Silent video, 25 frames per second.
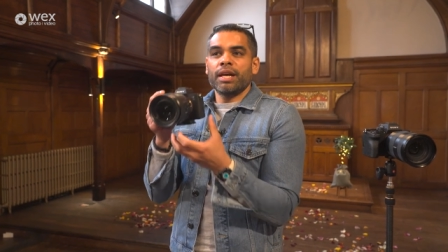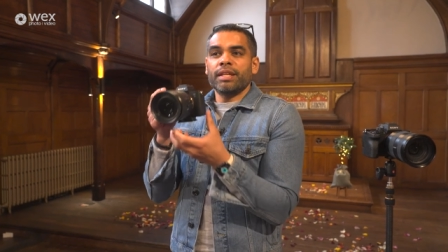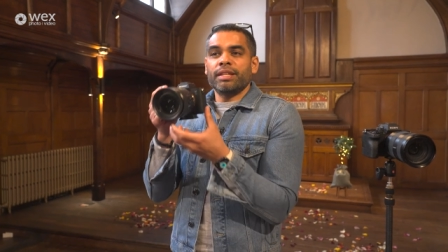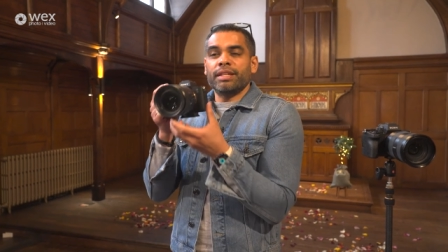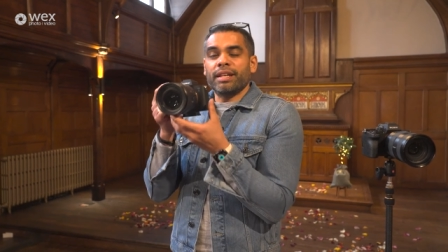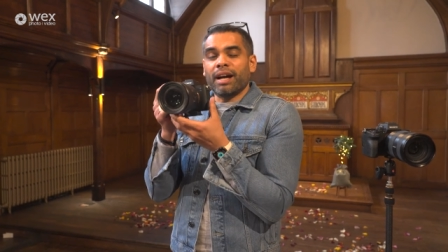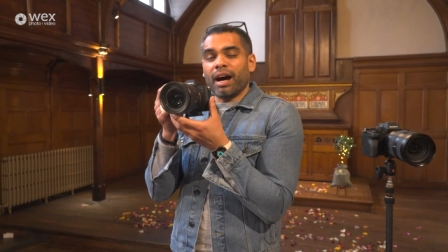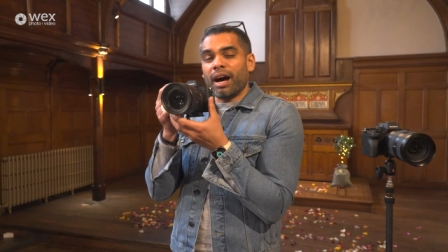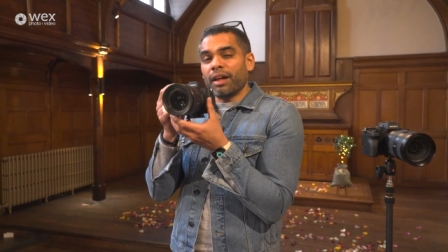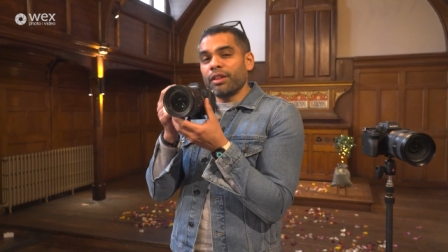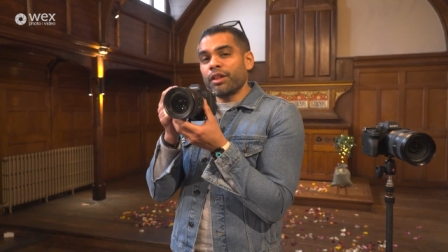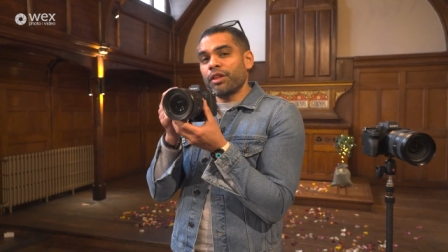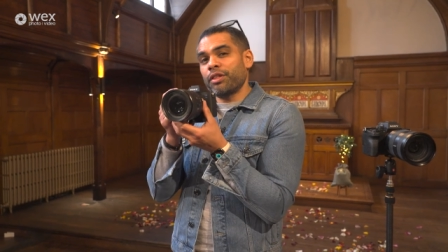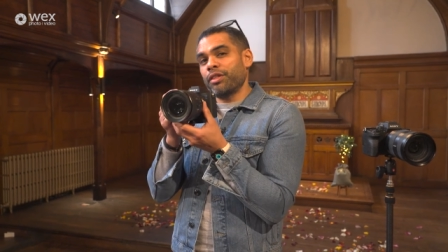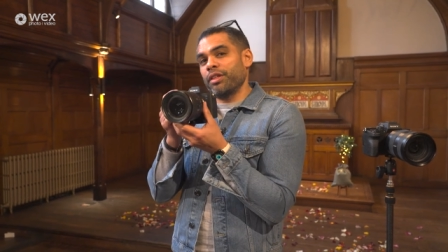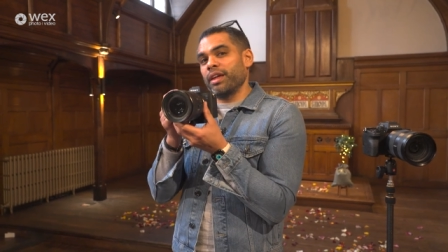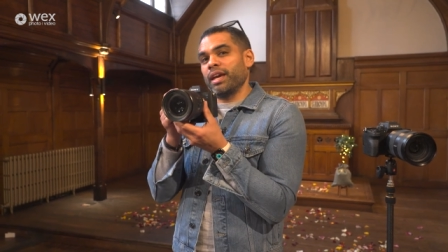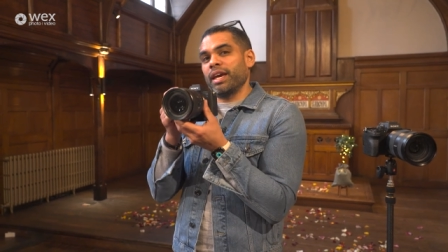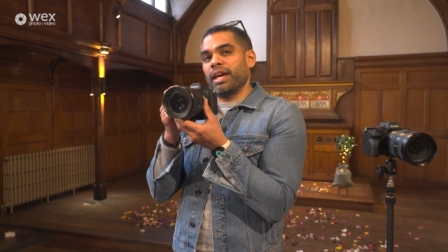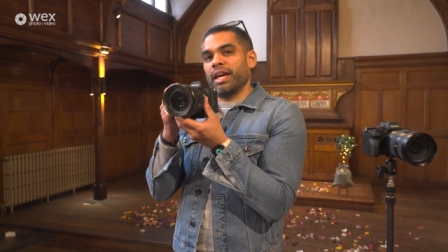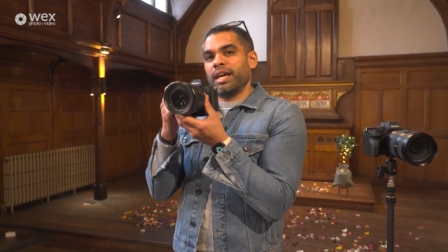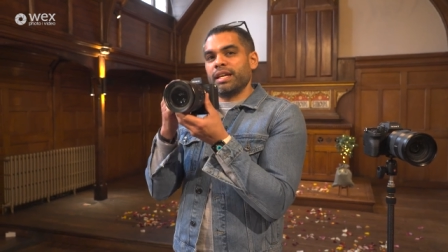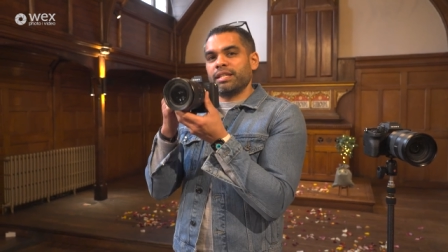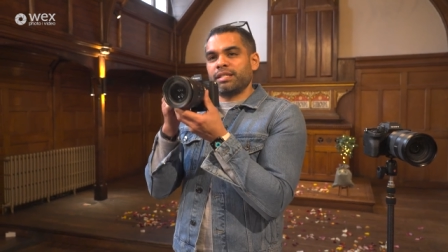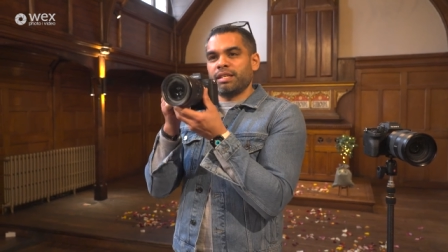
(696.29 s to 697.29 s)
The other
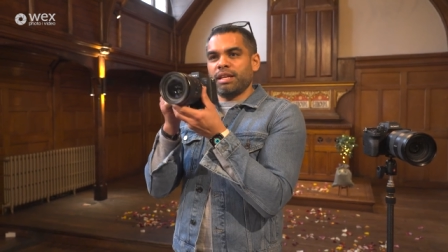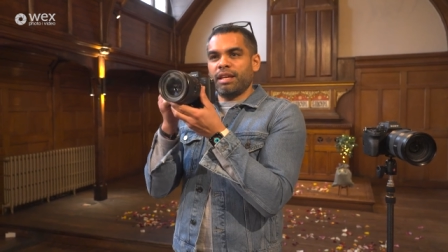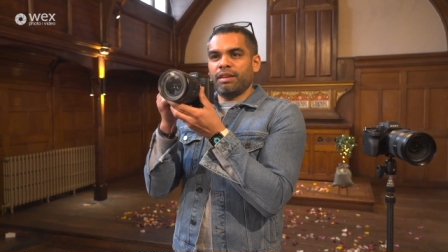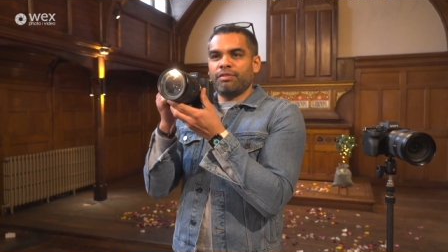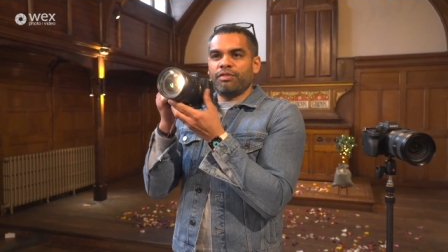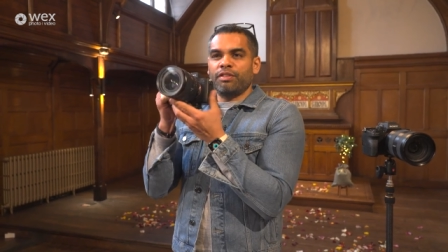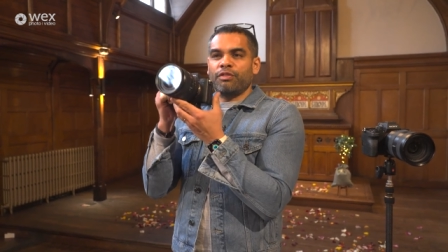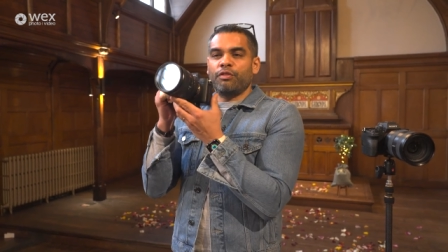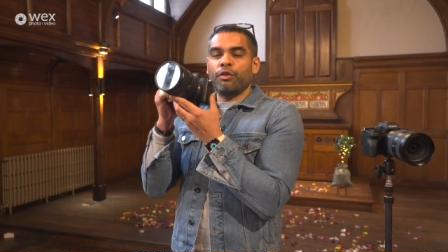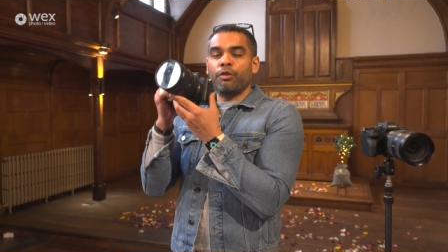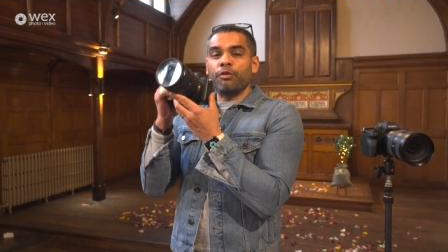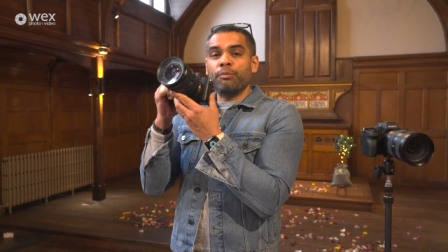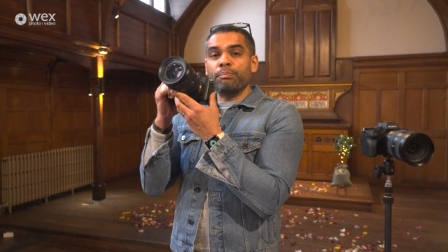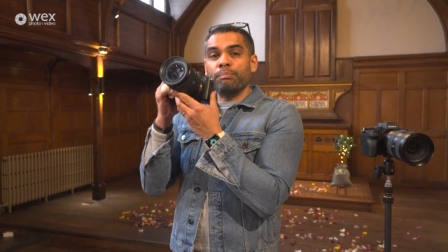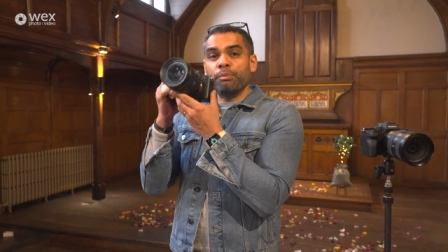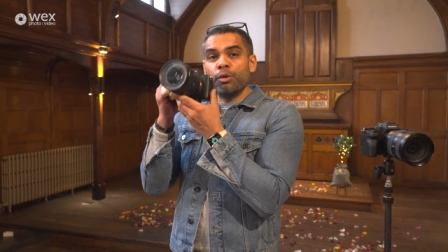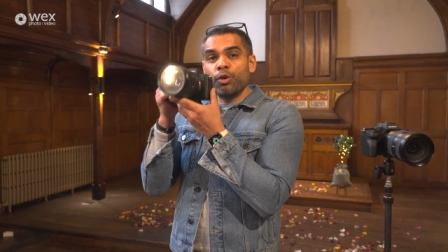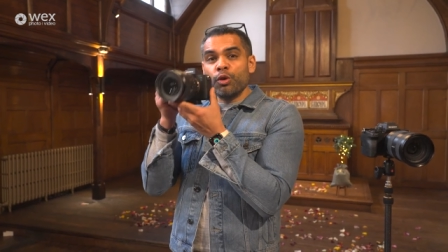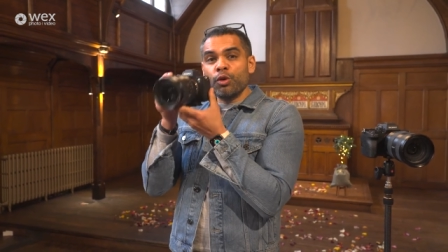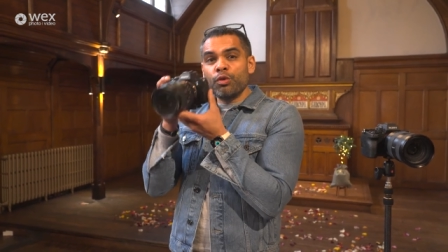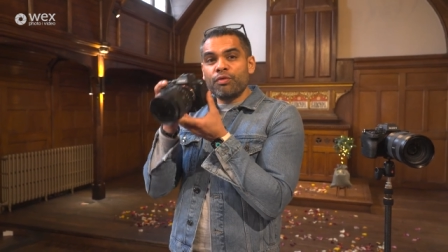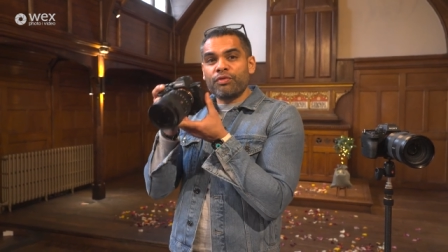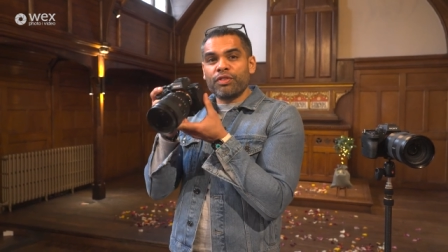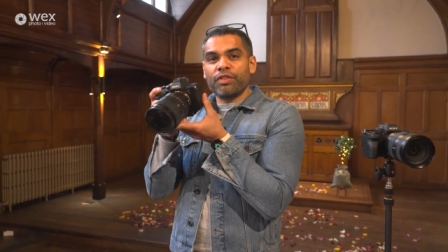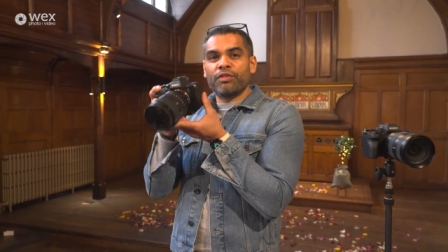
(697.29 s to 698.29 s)
thing is if you
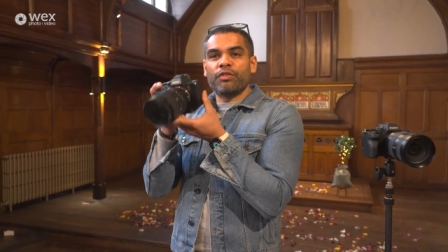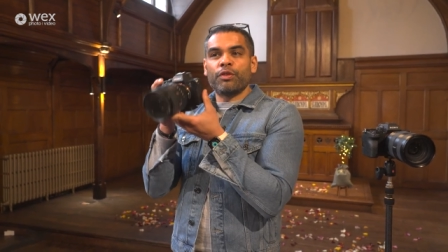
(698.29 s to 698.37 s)
move,